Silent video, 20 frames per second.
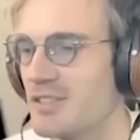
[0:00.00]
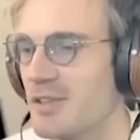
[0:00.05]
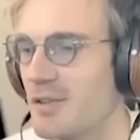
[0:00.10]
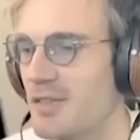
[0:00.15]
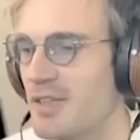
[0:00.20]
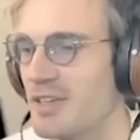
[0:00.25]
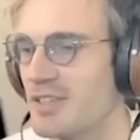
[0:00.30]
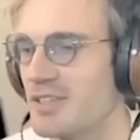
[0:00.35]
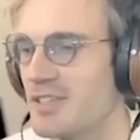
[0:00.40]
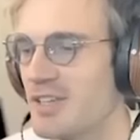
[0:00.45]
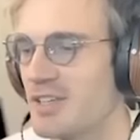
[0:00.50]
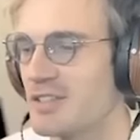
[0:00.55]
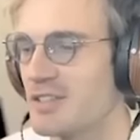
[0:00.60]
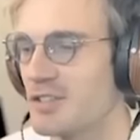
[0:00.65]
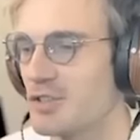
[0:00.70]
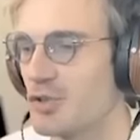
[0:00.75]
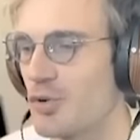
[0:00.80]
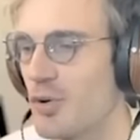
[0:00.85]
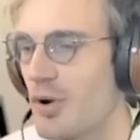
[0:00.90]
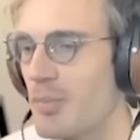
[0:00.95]
So this is
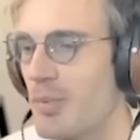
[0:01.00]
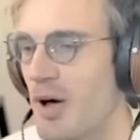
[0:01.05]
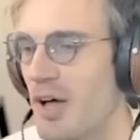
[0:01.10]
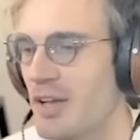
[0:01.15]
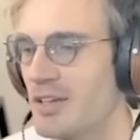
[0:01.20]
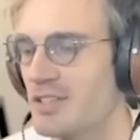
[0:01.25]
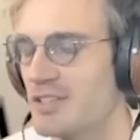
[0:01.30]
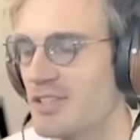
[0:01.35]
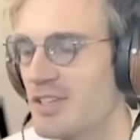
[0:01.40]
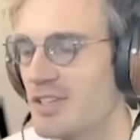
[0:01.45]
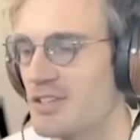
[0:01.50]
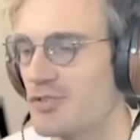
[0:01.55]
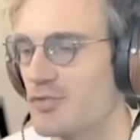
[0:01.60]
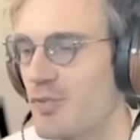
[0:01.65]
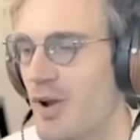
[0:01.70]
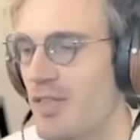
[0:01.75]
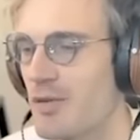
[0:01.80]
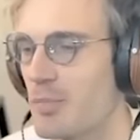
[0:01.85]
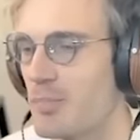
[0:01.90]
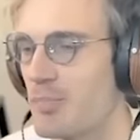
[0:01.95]
a toy box? It's
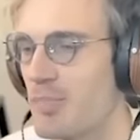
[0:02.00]
rather